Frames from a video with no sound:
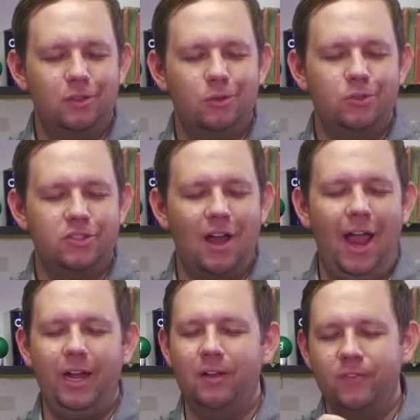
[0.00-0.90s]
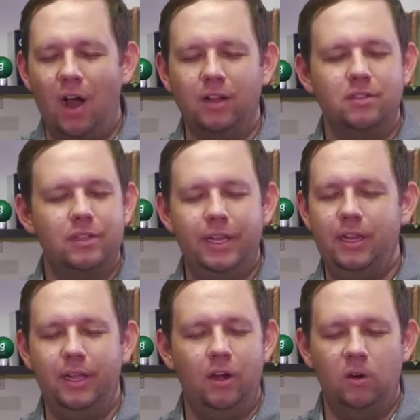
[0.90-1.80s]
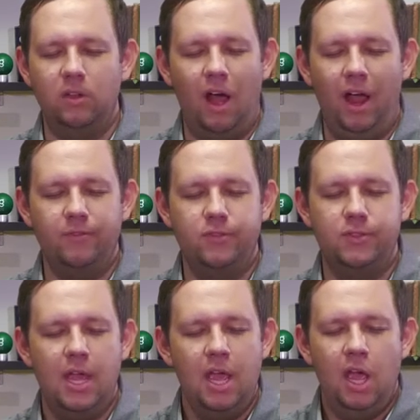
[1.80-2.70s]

lose sight of God's leading in our lives.